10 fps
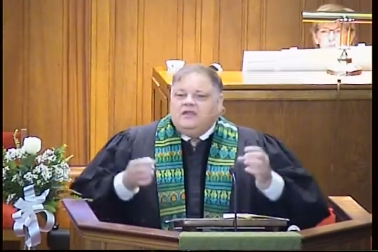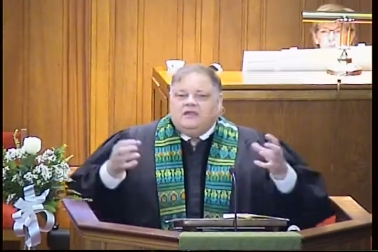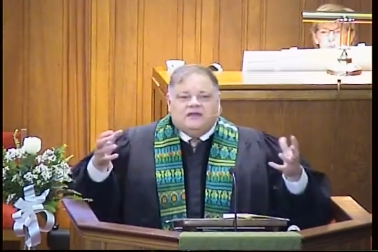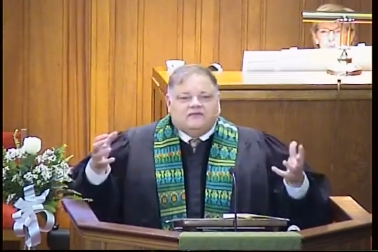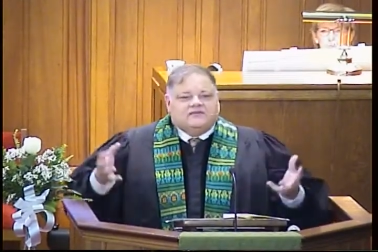
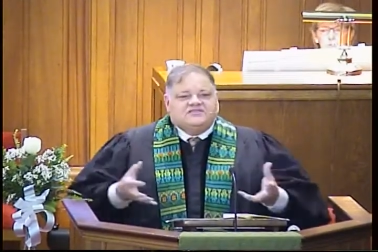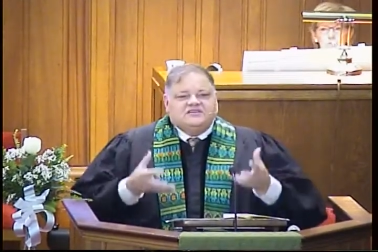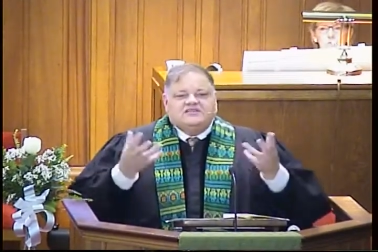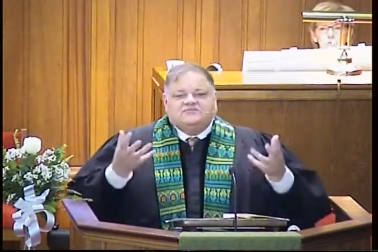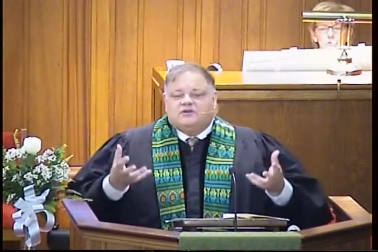and the
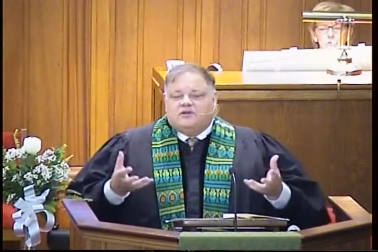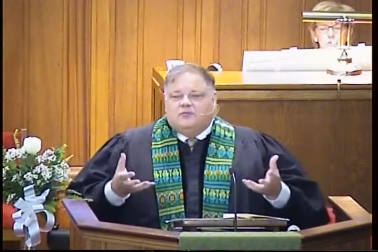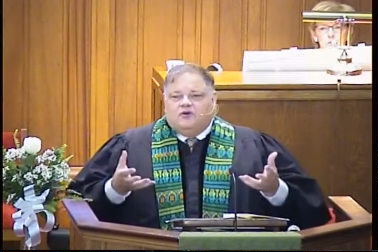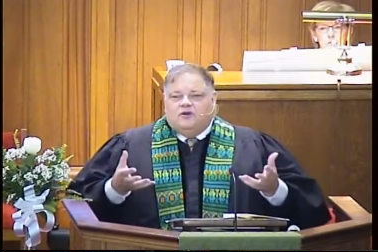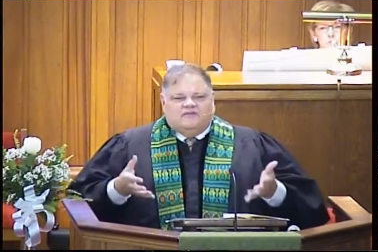seas become
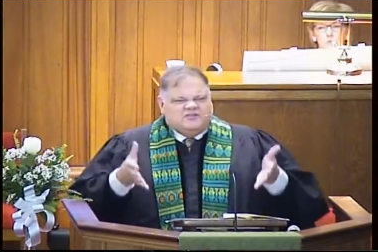rough.